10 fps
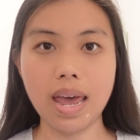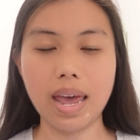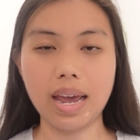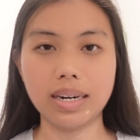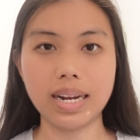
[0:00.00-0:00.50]

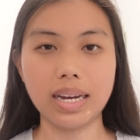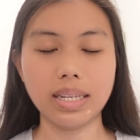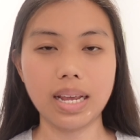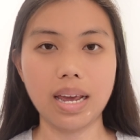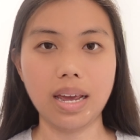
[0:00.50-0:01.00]
and
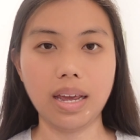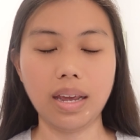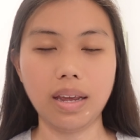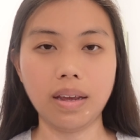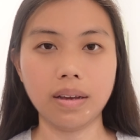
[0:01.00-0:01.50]
as
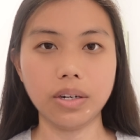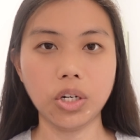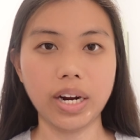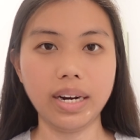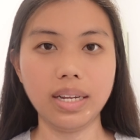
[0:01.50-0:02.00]
a
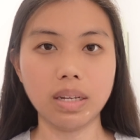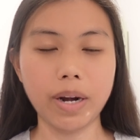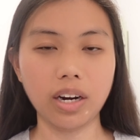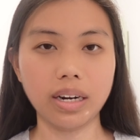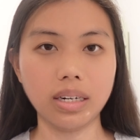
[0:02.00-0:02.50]
Chinese
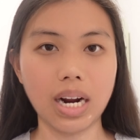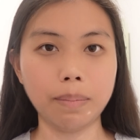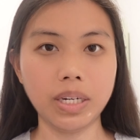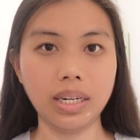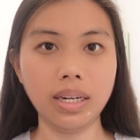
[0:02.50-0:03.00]
American
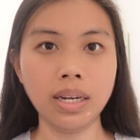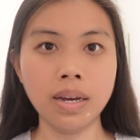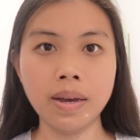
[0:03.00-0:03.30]
adoptee,